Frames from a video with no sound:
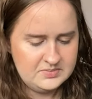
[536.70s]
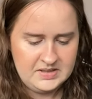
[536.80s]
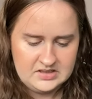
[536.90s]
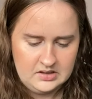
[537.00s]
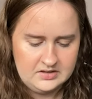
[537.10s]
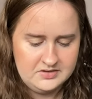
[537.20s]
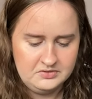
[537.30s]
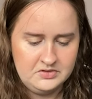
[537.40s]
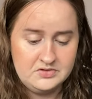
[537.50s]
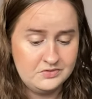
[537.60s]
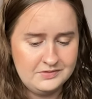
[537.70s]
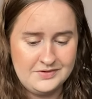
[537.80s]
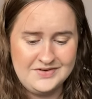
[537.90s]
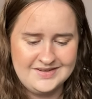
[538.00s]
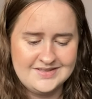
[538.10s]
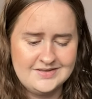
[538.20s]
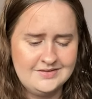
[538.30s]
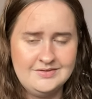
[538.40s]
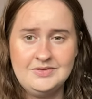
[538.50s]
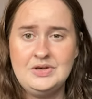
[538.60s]
picked, I saw Dawn of Onyx,
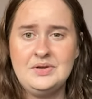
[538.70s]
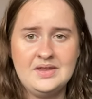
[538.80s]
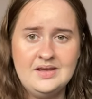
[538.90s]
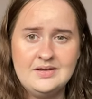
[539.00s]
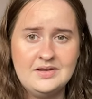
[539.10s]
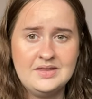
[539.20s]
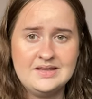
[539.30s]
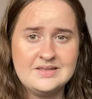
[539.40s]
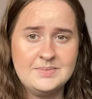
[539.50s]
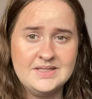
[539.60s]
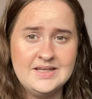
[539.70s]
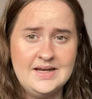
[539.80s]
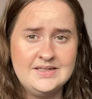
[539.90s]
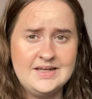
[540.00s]
knew that good things had been said